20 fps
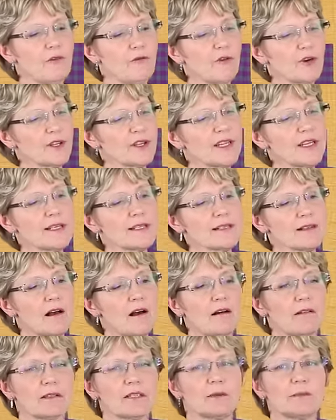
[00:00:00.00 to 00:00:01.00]
For this
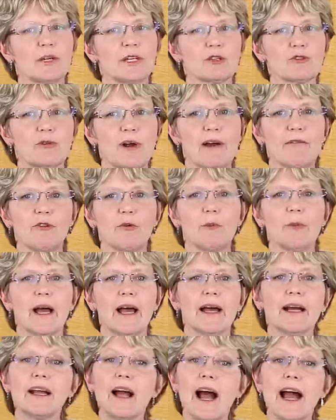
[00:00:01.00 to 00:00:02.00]
ultimate travel
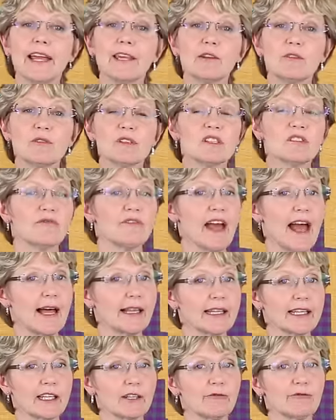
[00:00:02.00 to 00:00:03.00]
bag, I used
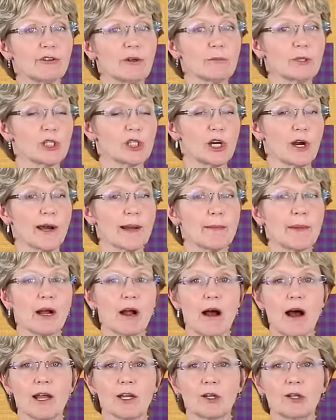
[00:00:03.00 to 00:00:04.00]
Valley from Sherry
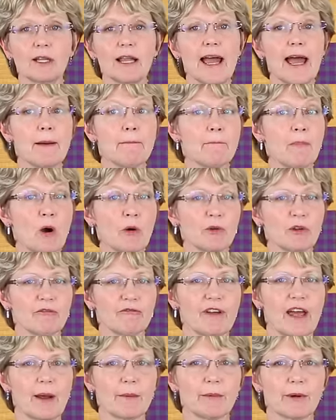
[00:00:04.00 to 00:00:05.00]
McConnell at Moda
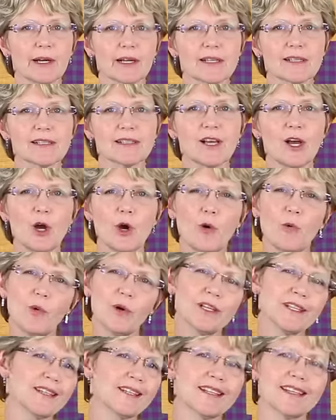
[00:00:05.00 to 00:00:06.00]
Fabrics.
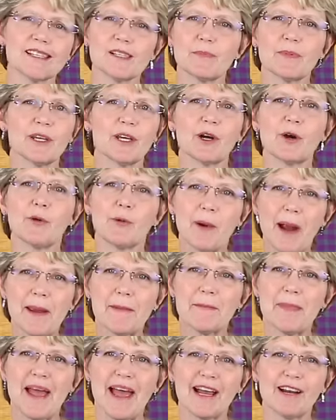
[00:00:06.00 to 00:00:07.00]
Wouldn't this be a
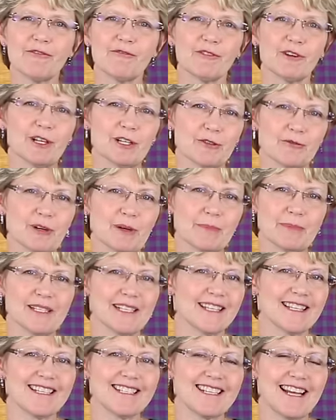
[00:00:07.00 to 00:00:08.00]
great bag for a trip
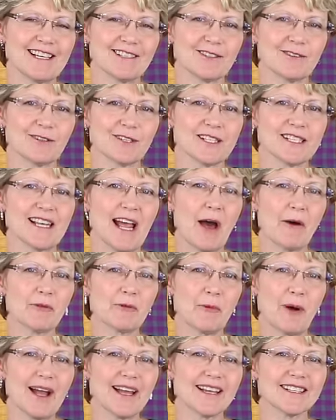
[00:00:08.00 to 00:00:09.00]
to the desert
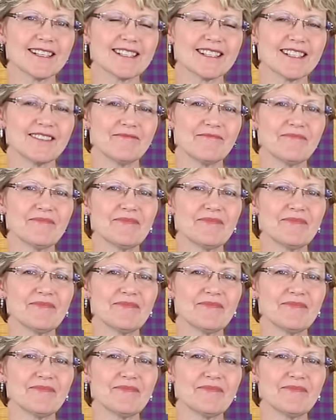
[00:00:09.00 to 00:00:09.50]
Southwest?